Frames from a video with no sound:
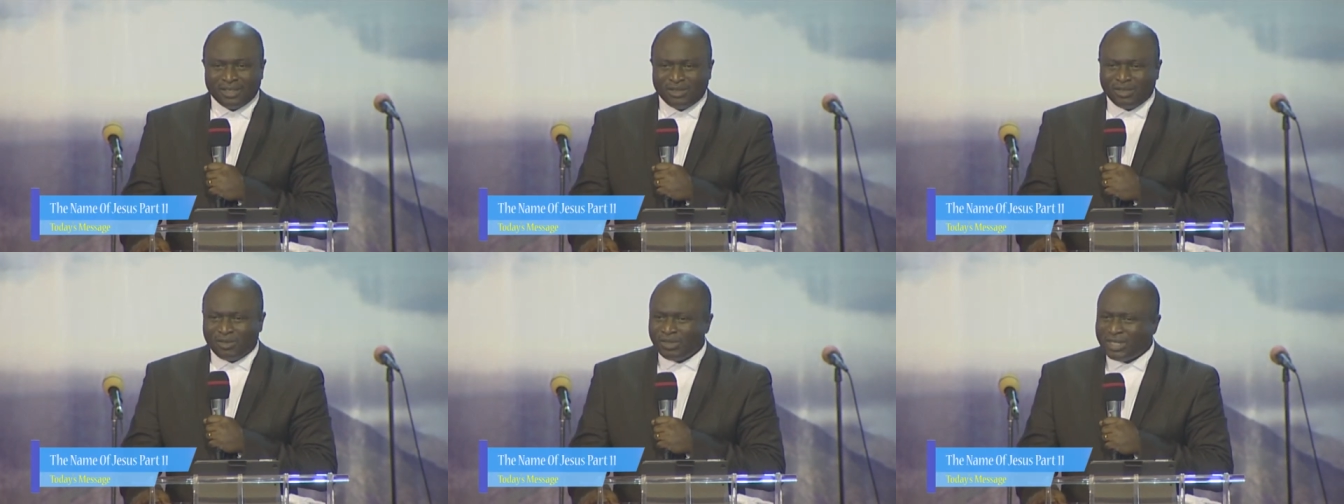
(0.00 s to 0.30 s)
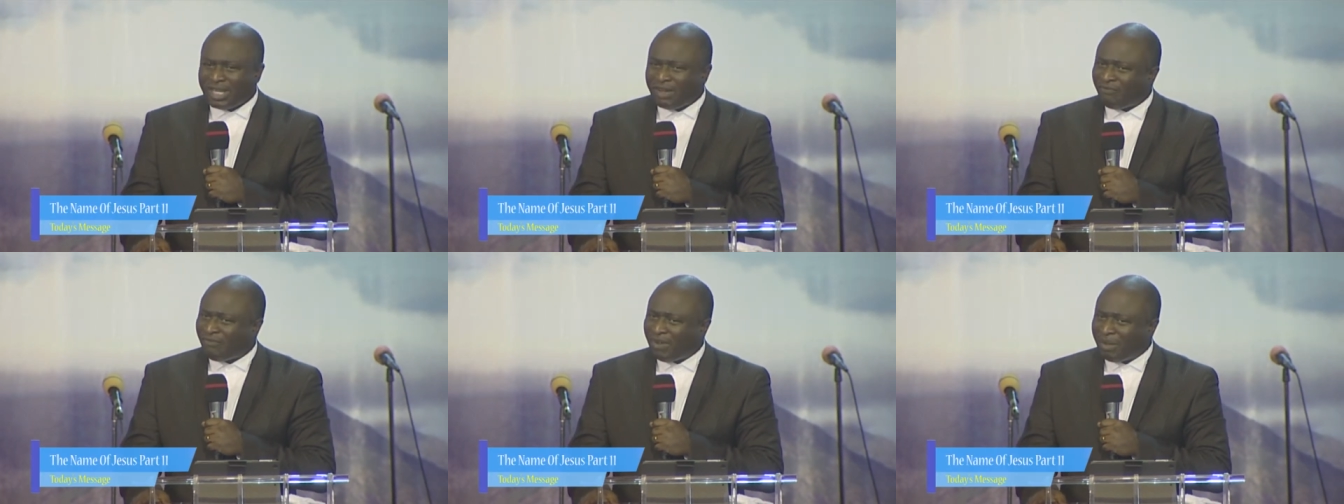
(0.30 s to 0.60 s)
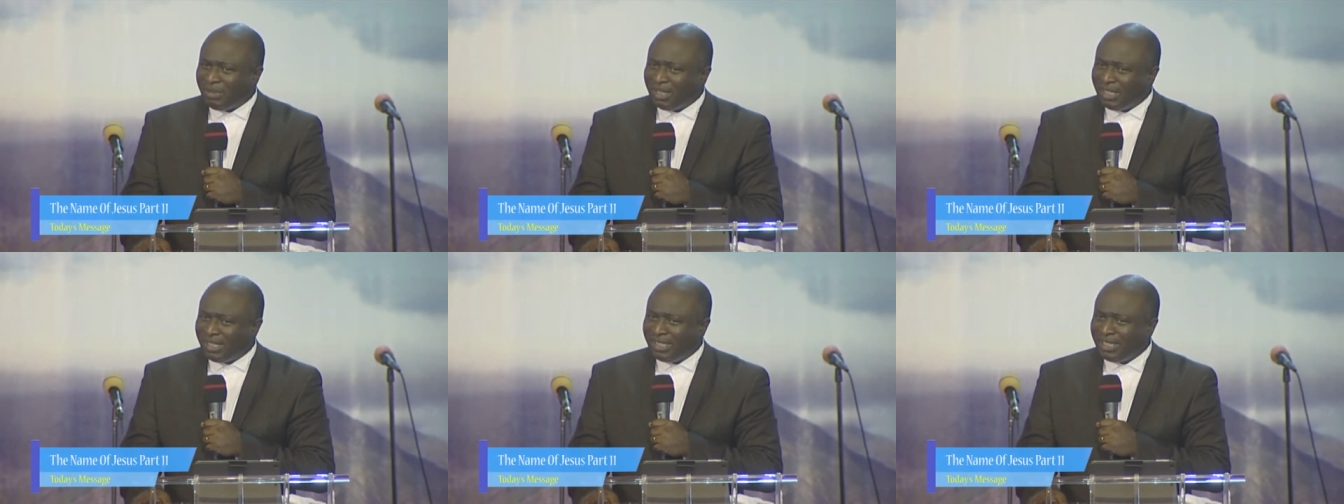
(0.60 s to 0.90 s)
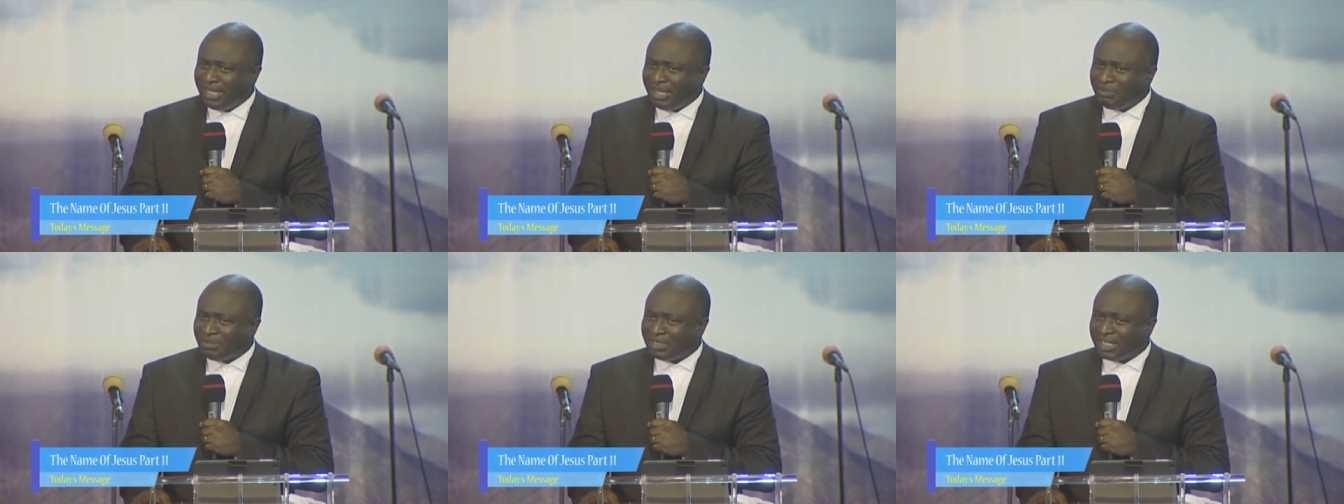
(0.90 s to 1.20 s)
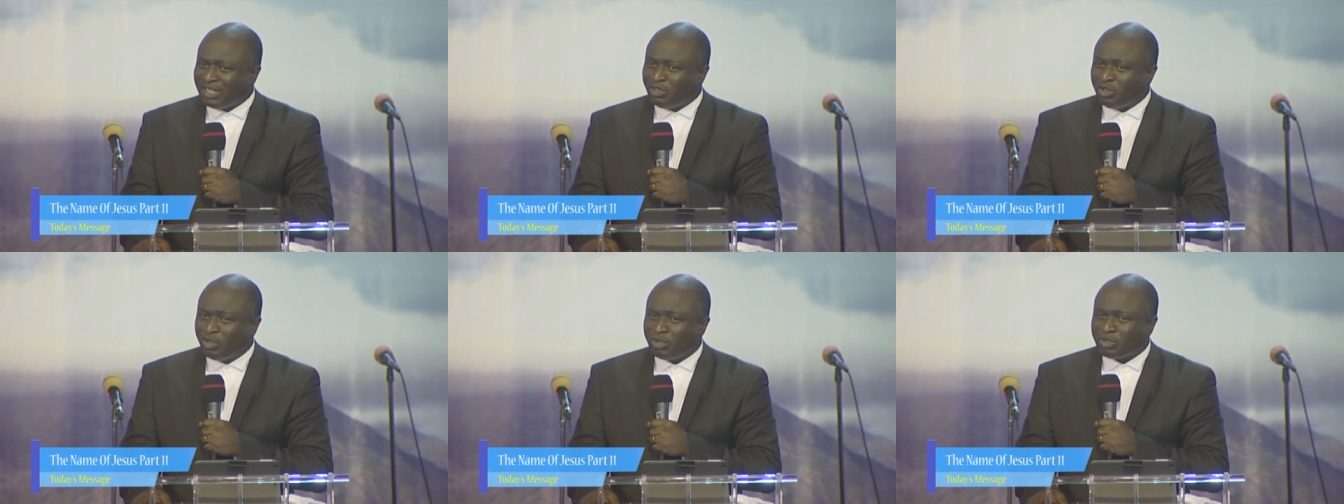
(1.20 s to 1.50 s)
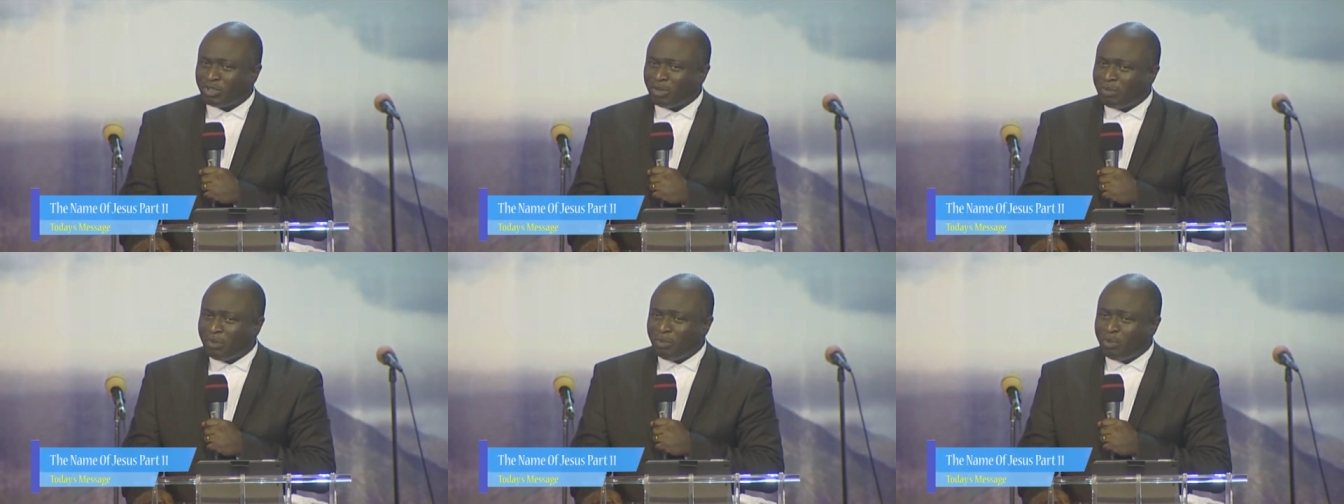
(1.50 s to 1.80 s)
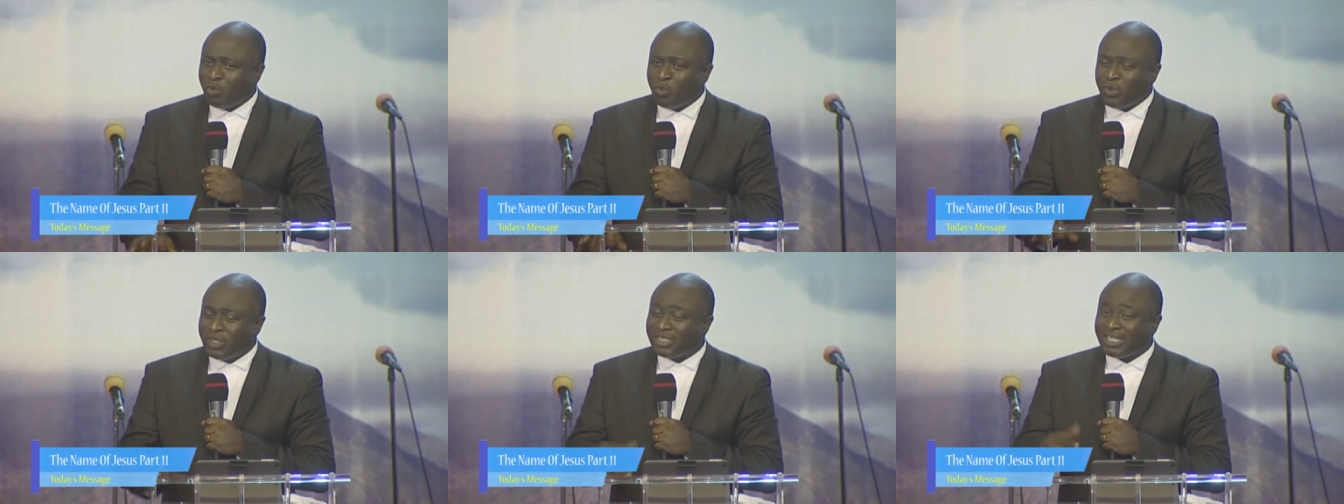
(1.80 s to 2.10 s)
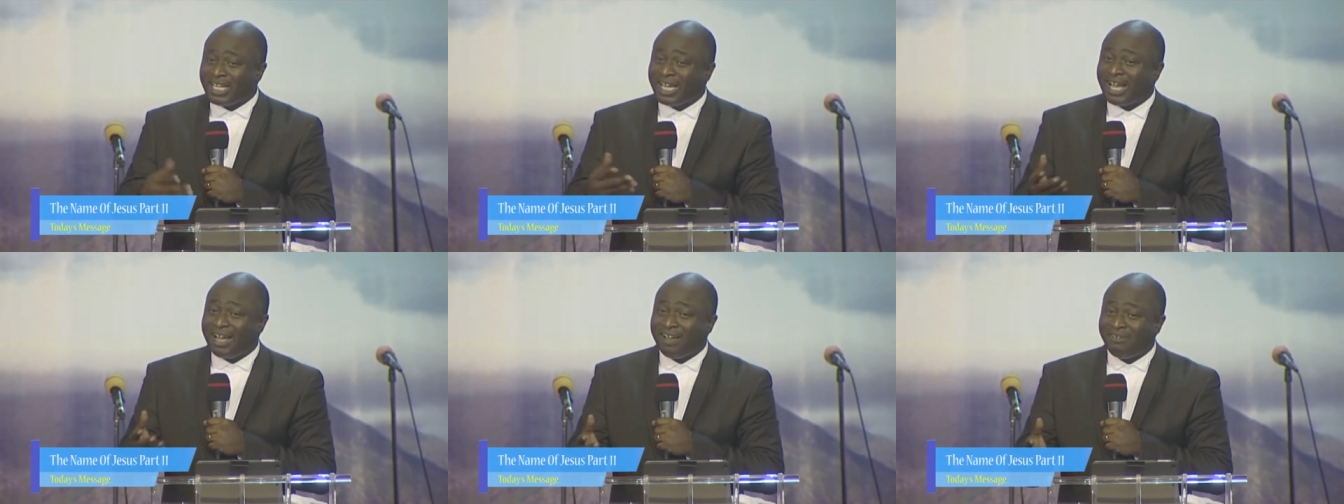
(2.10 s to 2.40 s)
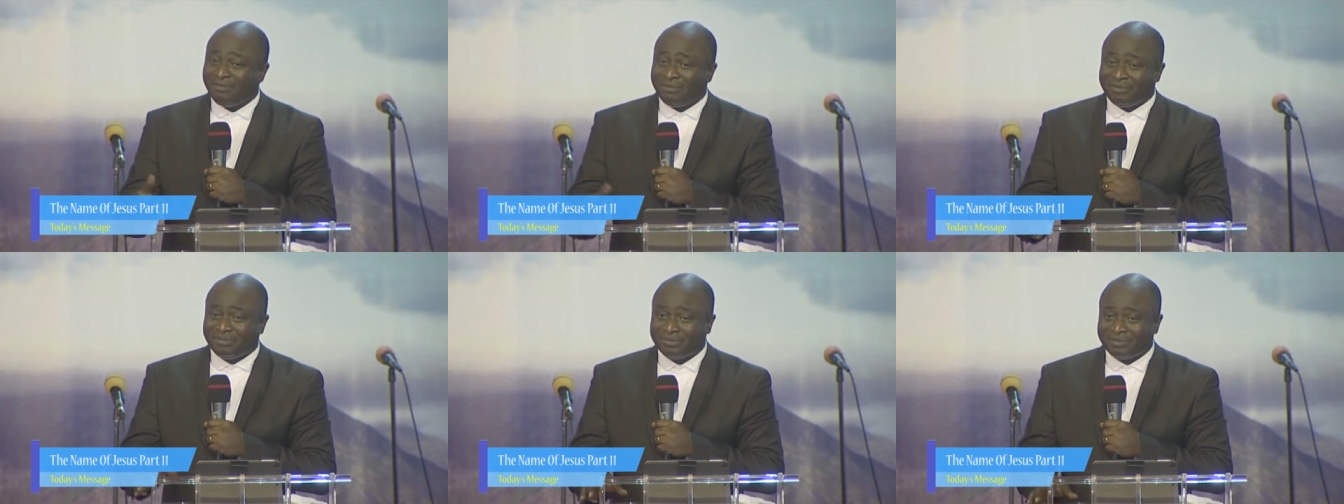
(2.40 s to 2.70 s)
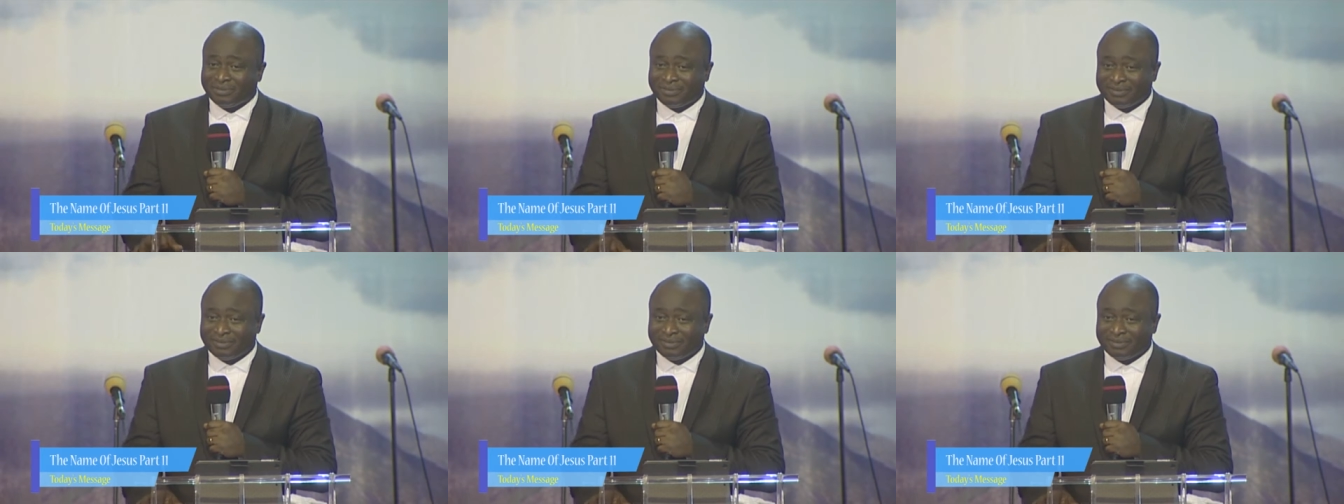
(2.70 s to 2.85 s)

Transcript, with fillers: Do you know there are family names that you, some people wish they have?